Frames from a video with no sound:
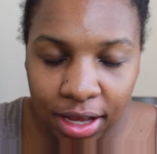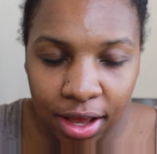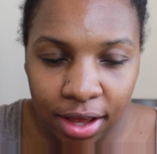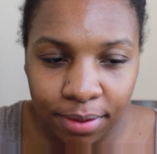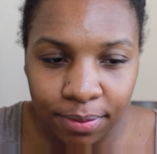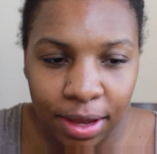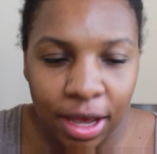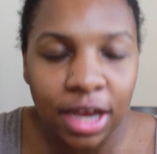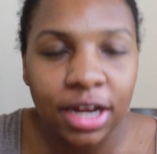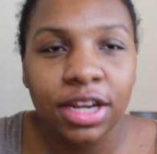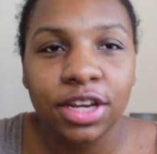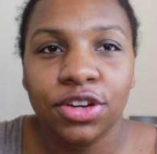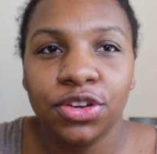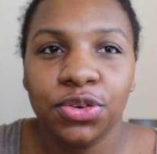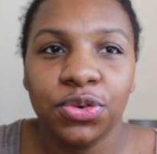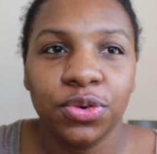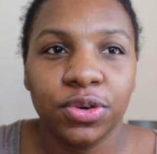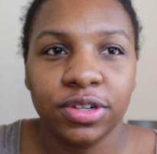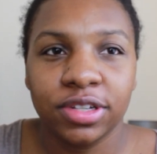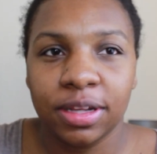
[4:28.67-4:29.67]

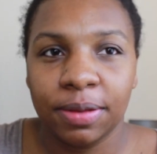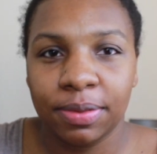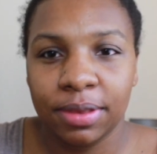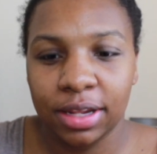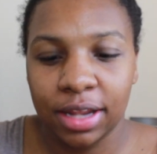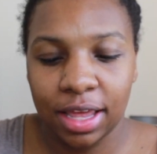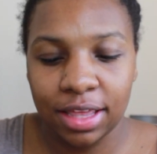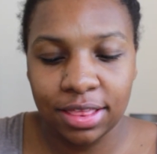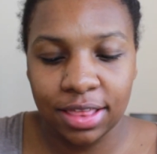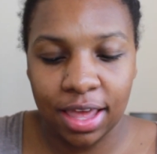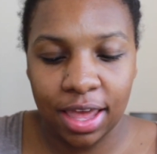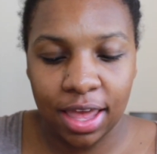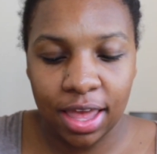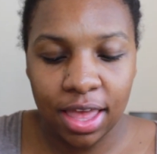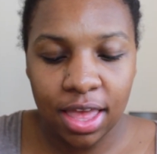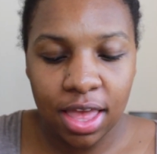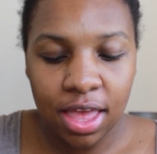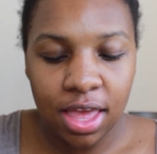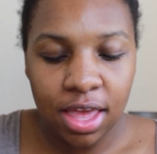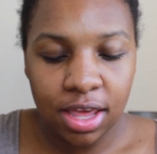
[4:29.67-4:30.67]
honeydew or something like
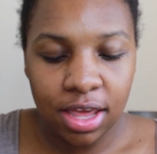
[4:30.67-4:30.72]
that.